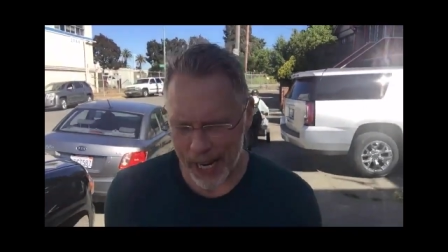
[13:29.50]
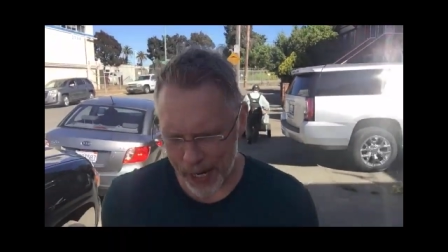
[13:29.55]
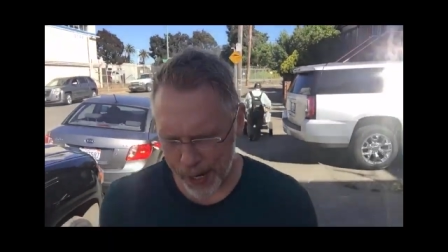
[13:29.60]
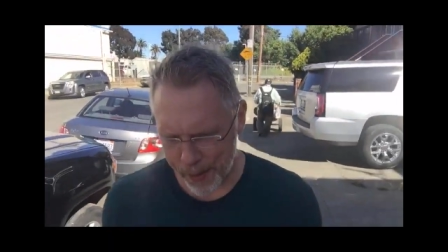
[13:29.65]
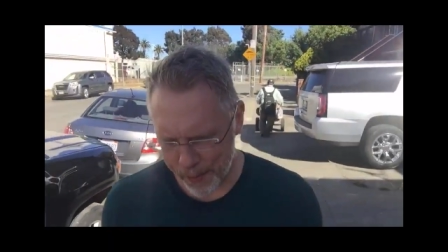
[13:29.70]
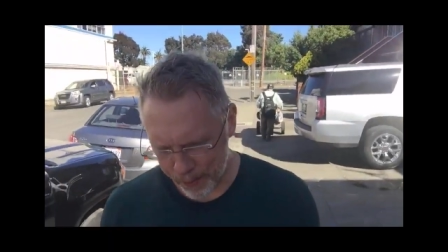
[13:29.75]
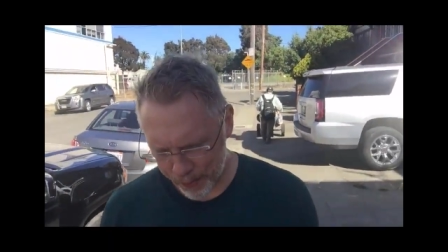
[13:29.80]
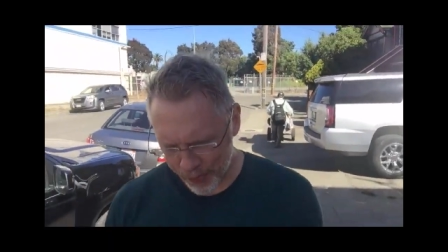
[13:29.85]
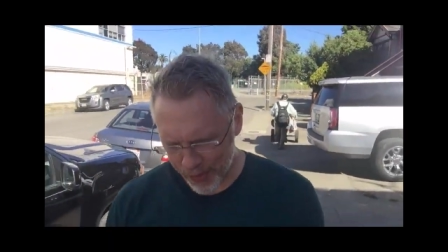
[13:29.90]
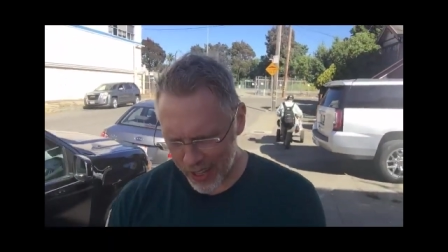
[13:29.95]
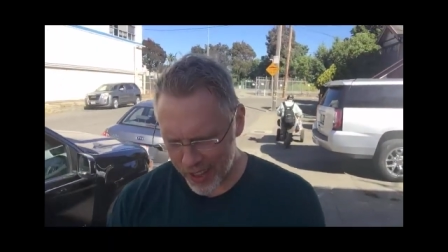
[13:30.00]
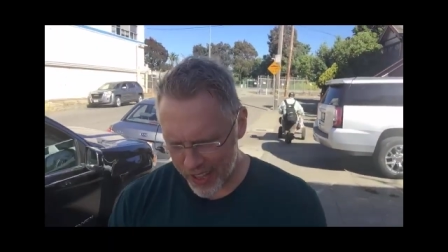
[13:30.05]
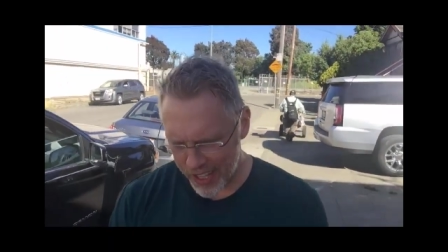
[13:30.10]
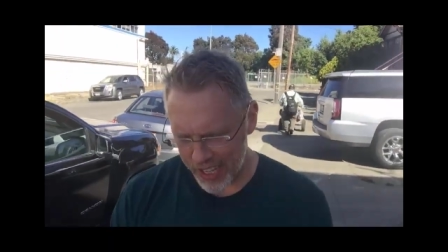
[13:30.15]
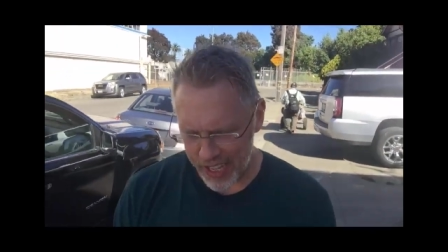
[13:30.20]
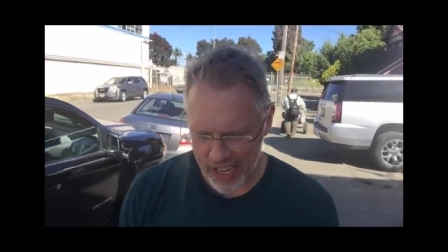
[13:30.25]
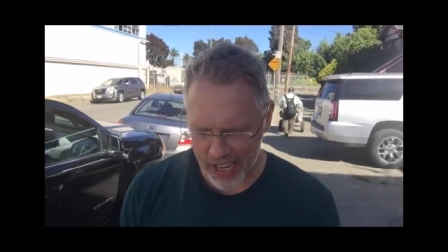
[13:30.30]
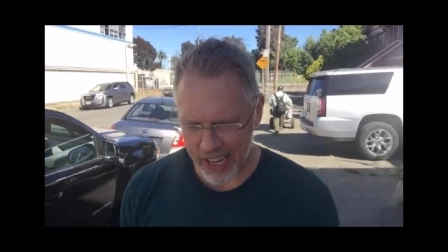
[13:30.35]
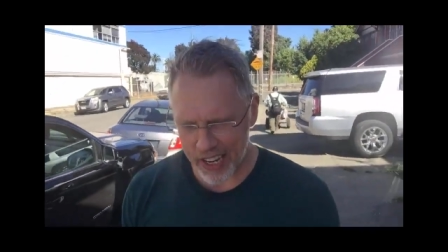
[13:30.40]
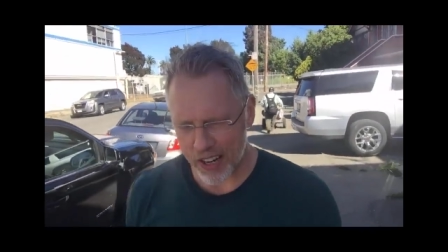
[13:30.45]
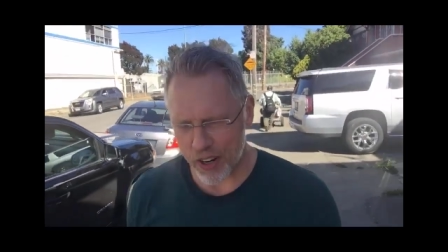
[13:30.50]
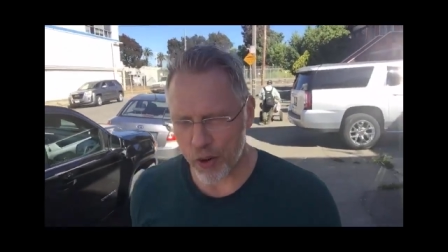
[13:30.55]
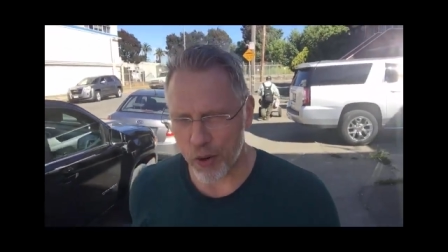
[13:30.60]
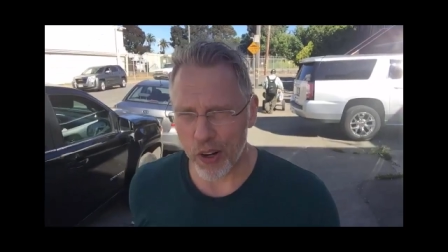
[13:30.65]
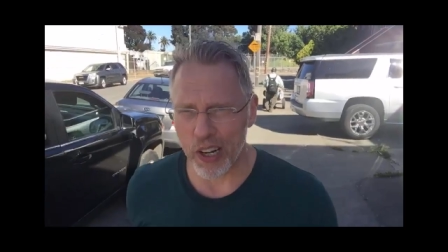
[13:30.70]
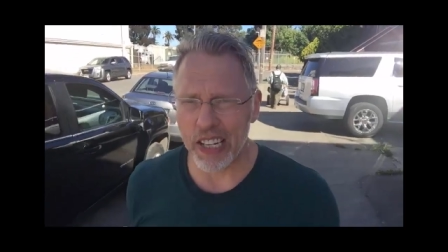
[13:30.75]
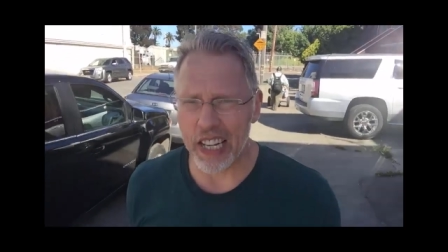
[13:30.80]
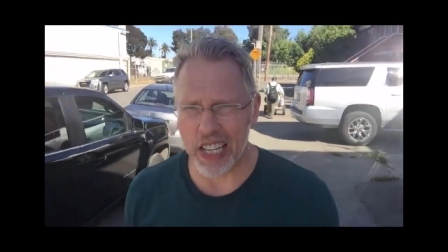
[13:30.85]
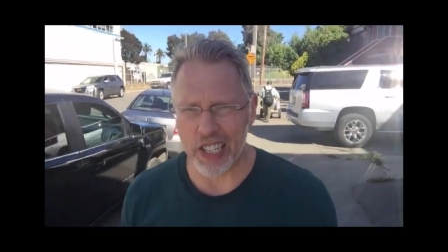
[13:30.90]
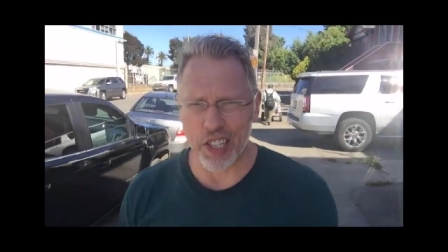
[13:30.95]
um, the
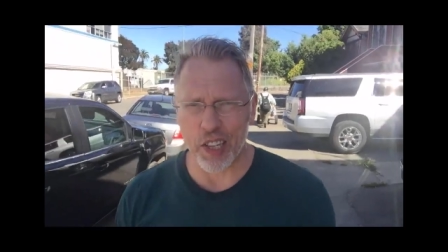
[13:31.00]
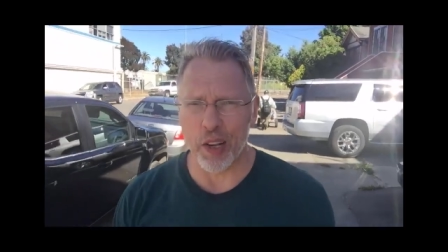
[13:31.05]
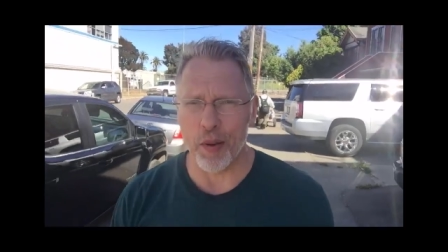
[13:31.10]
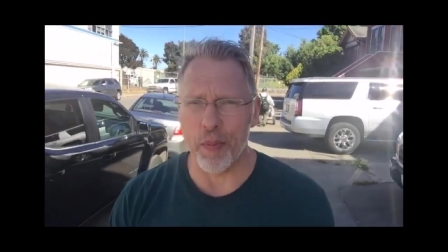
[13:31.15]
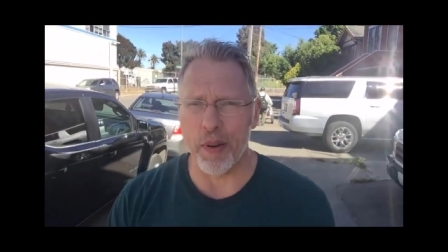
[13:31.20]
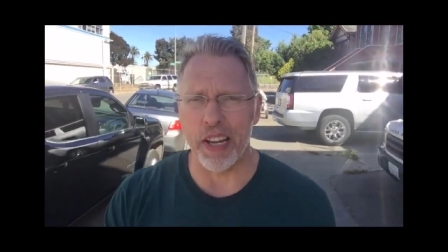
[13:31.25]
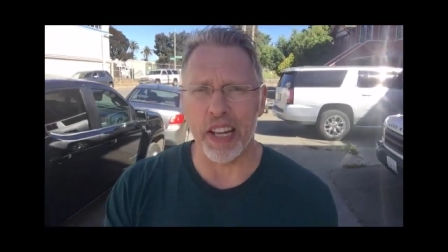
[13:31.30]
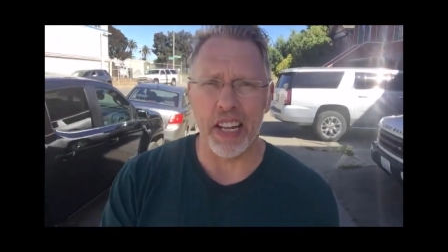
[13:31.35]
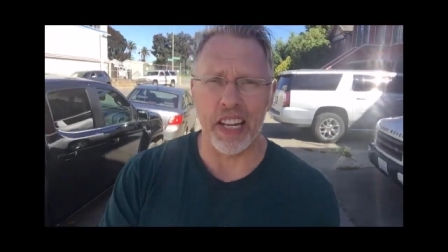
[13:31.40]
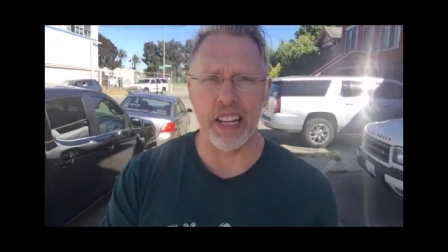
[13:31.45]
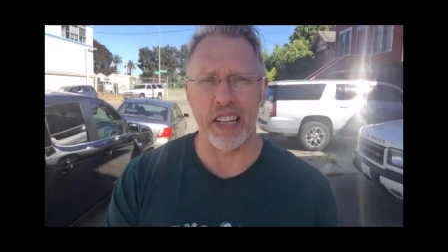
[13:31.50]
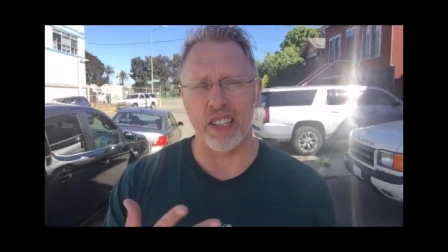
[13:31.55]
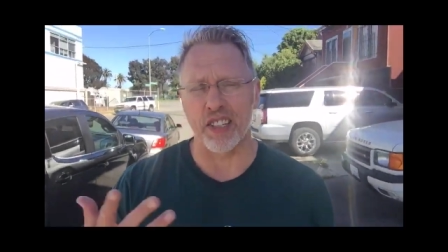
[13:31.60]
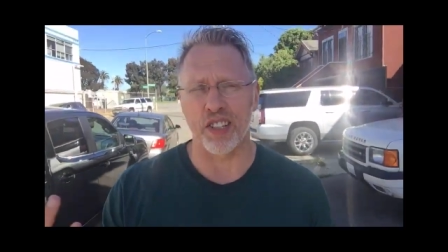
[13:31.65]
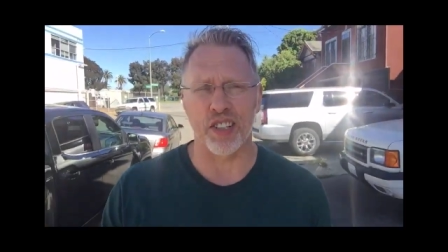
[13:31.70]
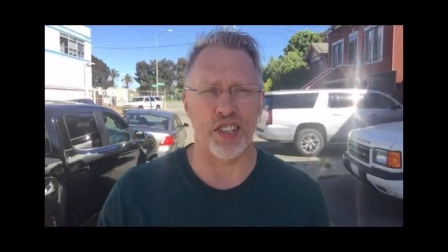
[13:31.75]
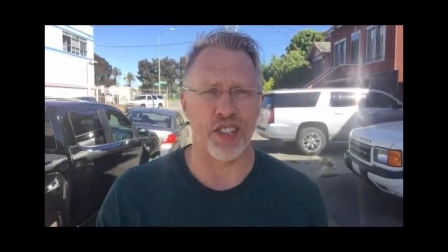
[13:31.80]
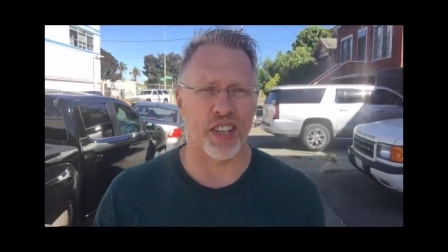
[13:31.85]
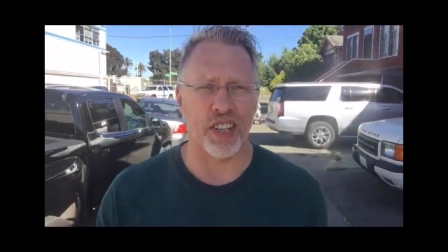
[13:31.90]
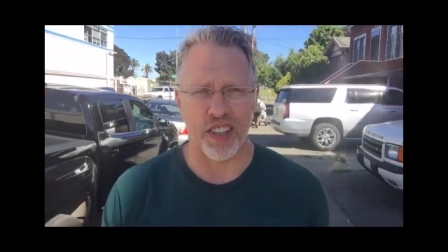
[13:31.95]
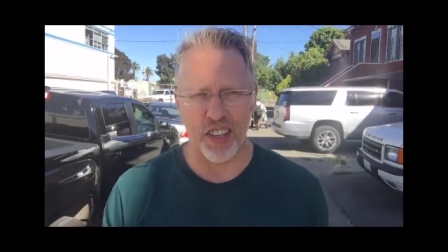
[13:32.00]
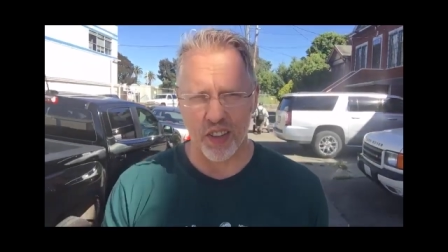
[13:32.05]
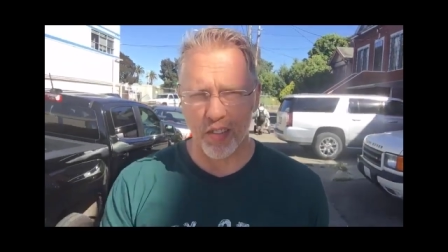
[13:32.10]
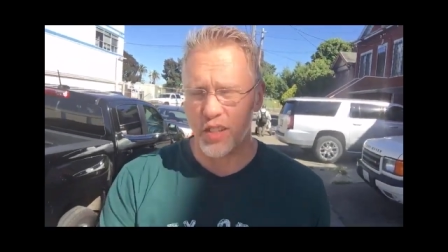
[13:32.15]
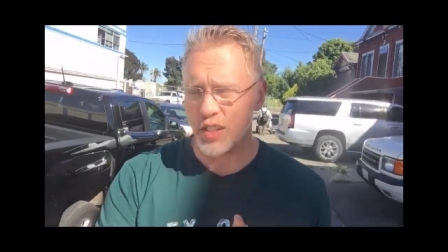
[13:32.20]
uh, organizing committee is,